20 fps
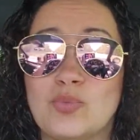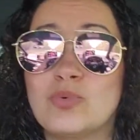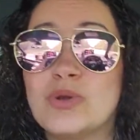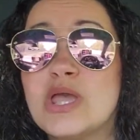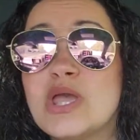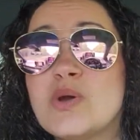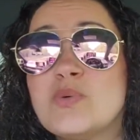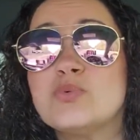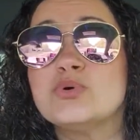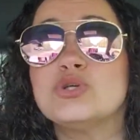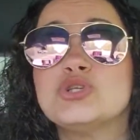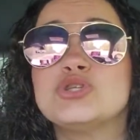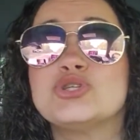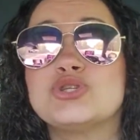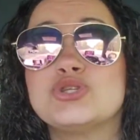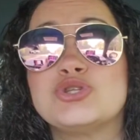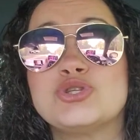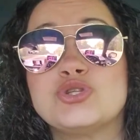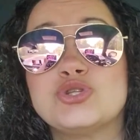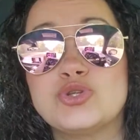we were
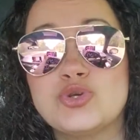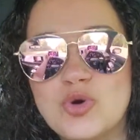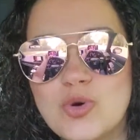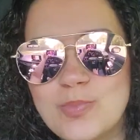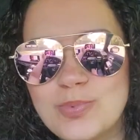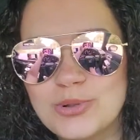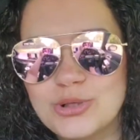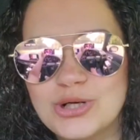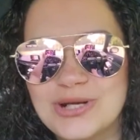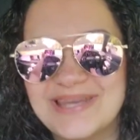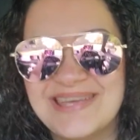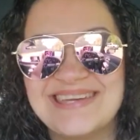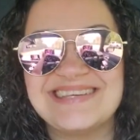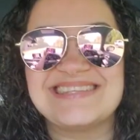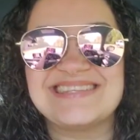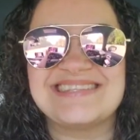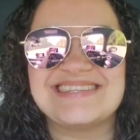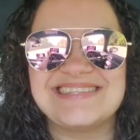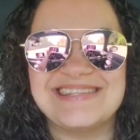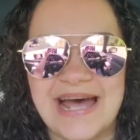super
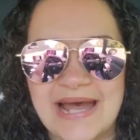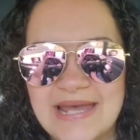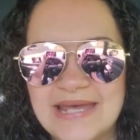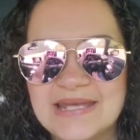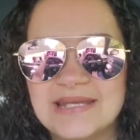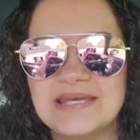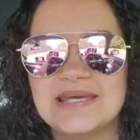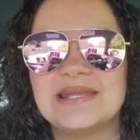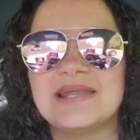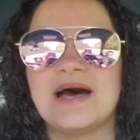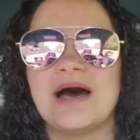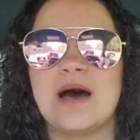excited